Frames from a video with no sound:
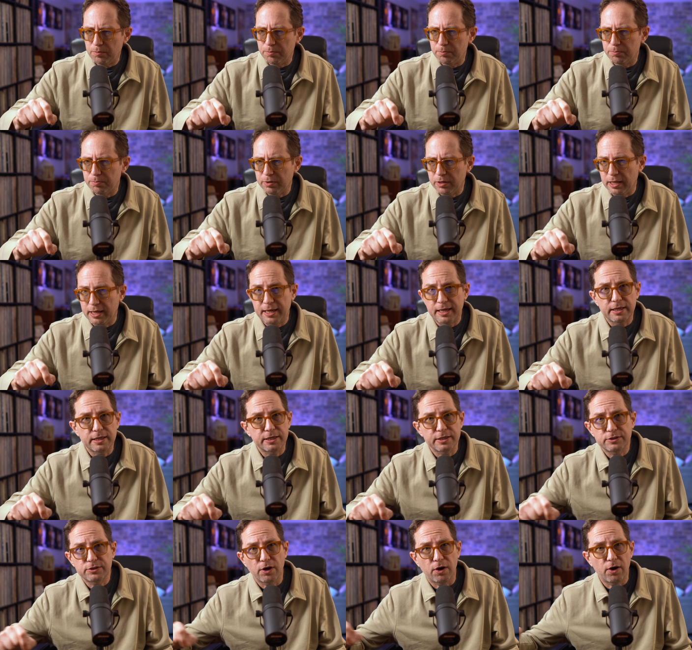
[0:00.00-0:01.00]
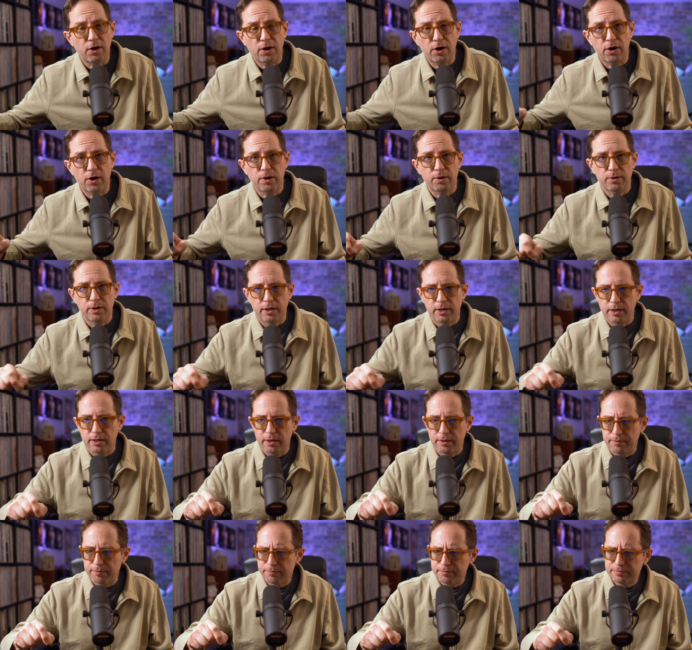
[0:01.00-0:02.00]
playing
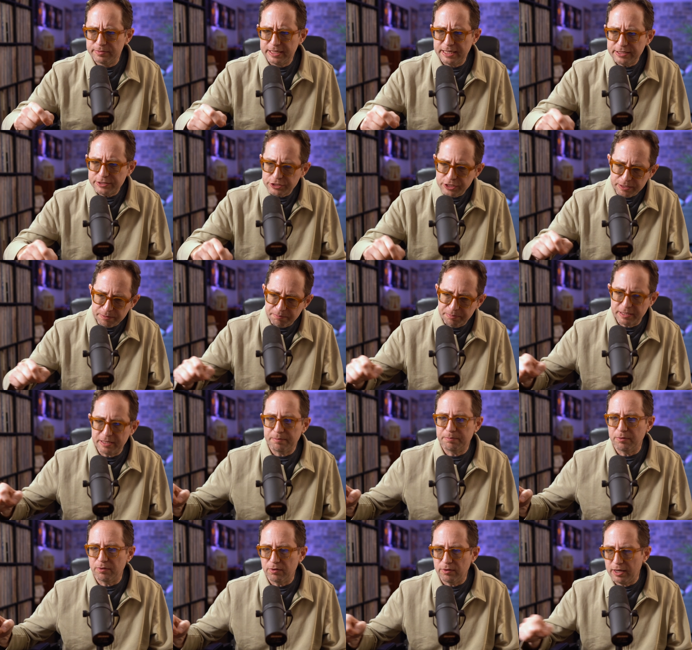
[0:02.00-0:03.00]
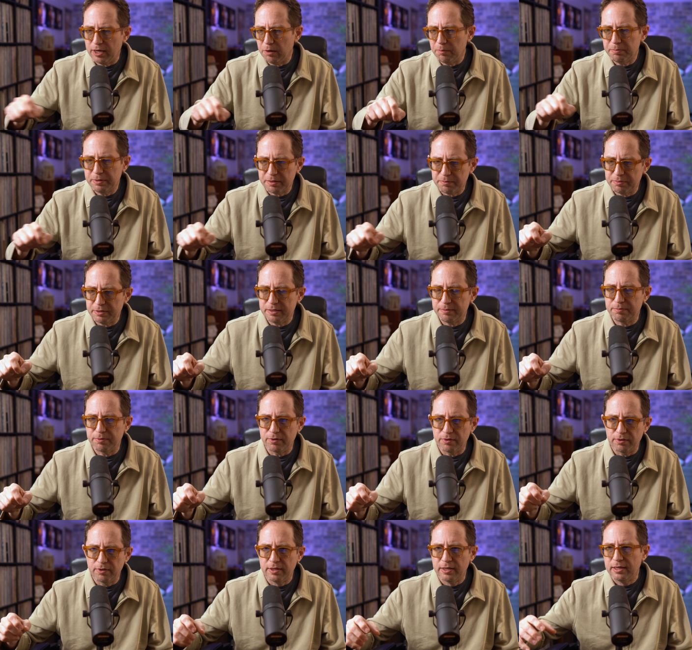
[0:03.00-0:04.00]
guitar, teaching people, helping
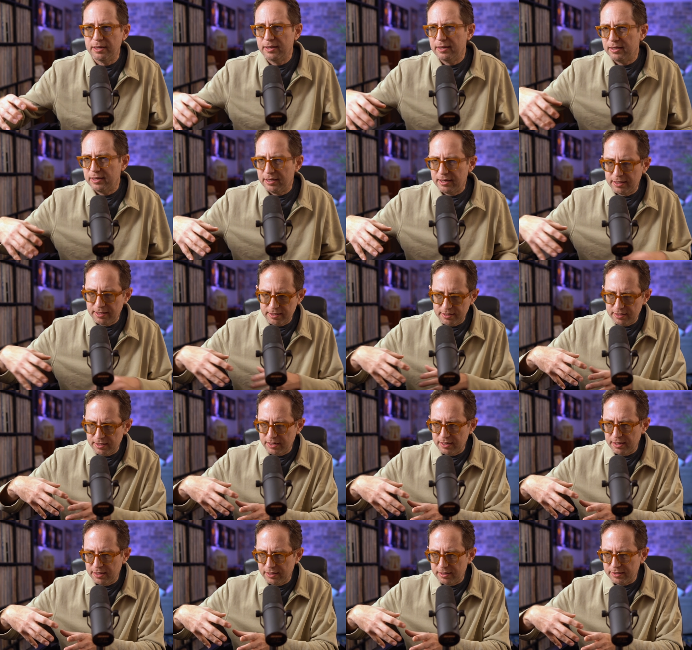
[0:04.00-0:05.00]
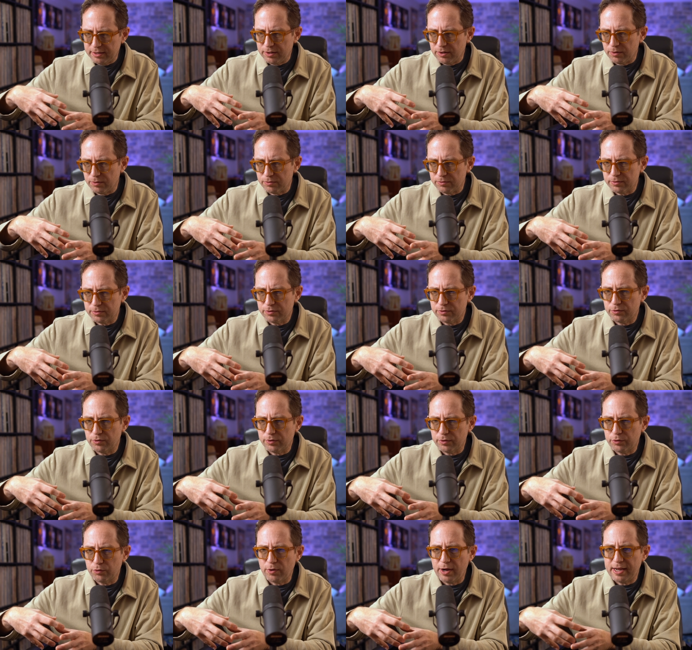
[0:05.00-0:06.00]
people, and
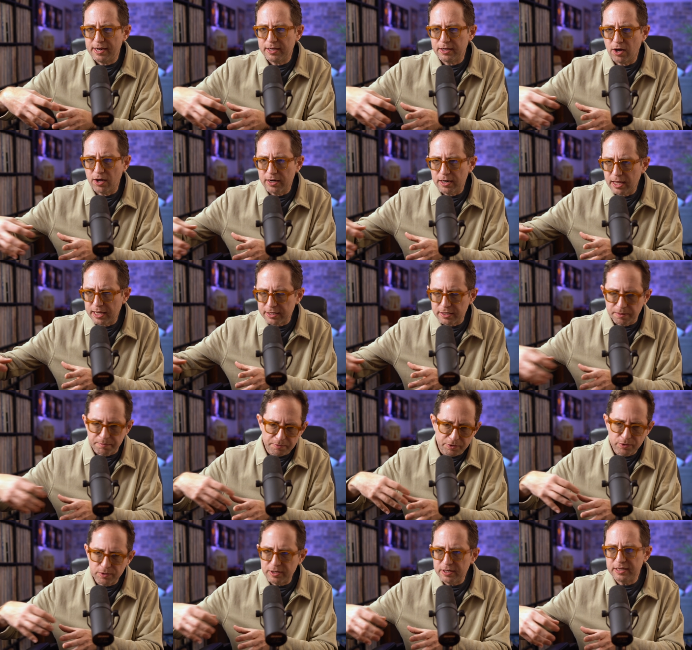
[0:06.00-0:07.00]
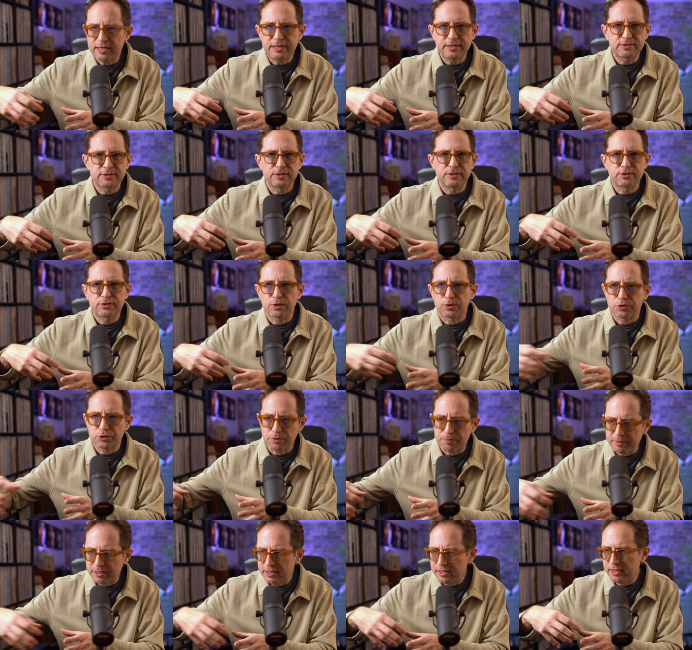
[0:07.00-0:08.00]
creating online communities and
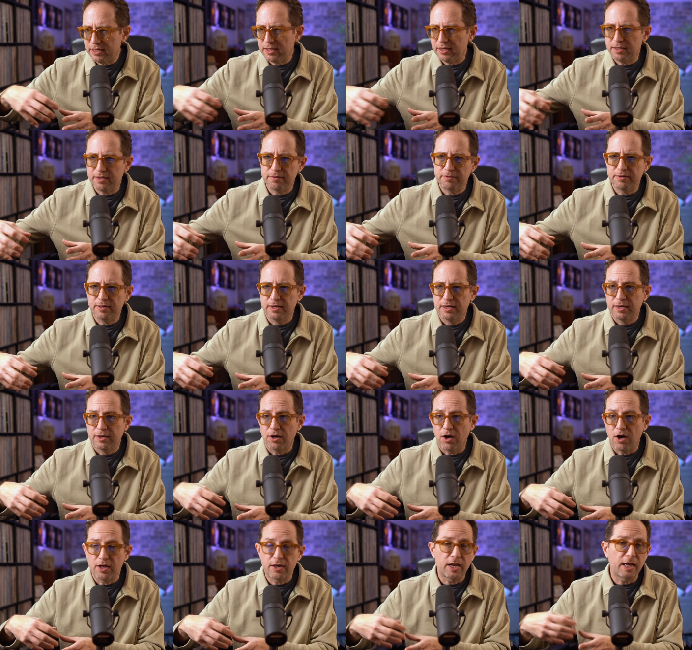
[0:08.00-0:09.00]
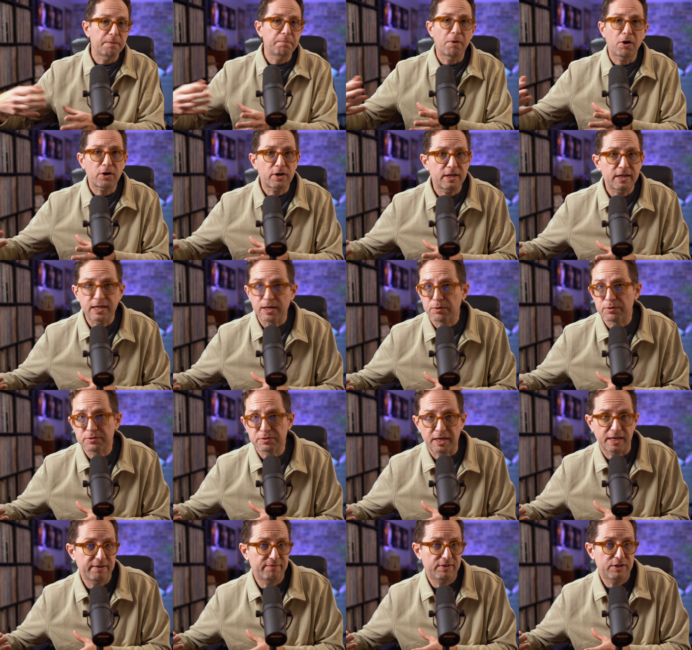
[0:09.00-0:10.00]
social media and online marketing. I was
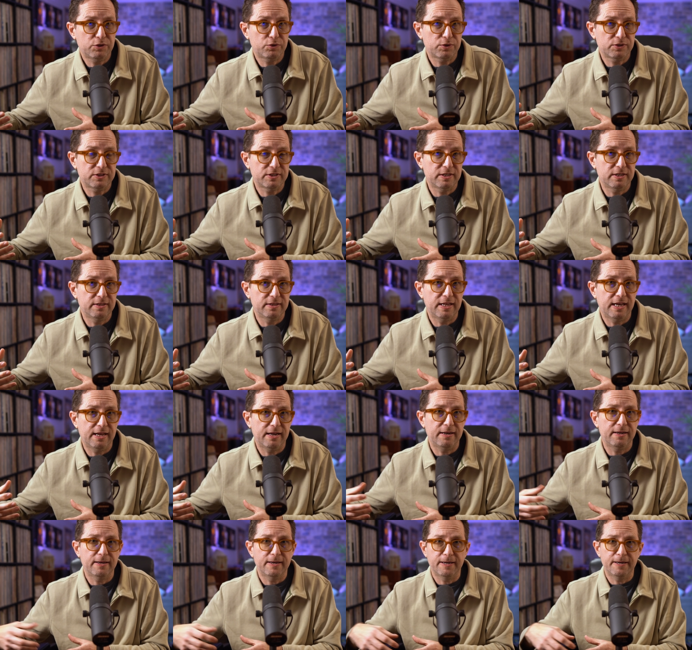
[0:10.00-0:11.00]
kind of interested in that.